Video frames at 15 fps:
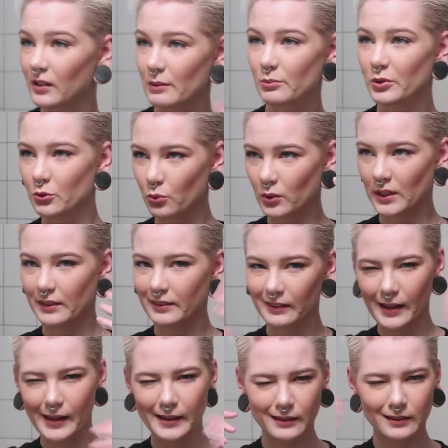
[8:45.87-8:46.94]
in-between
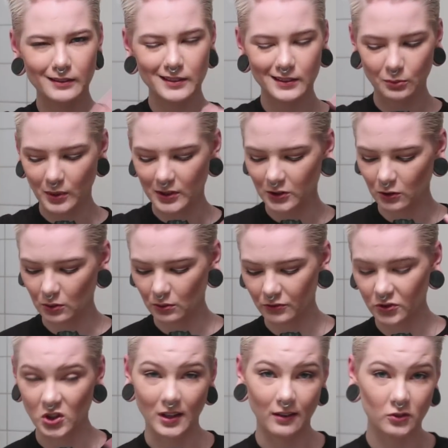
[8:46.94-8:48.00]
lengths when you've
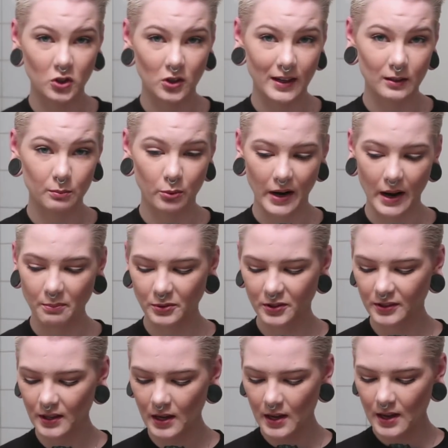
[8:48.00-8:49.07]
shaved your head
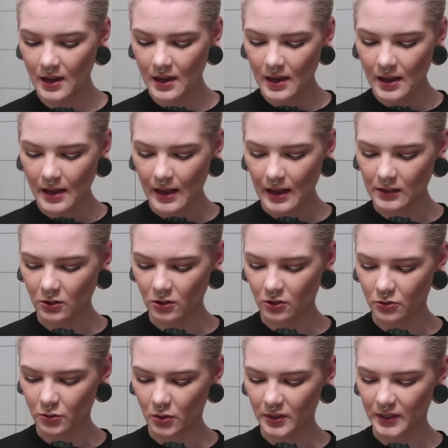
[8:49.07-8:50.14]
perhaps, and you're
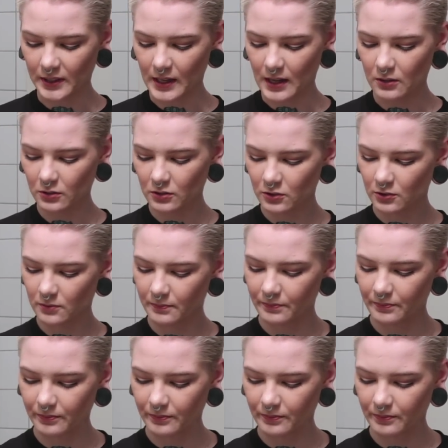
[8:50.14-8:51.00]
growing it out,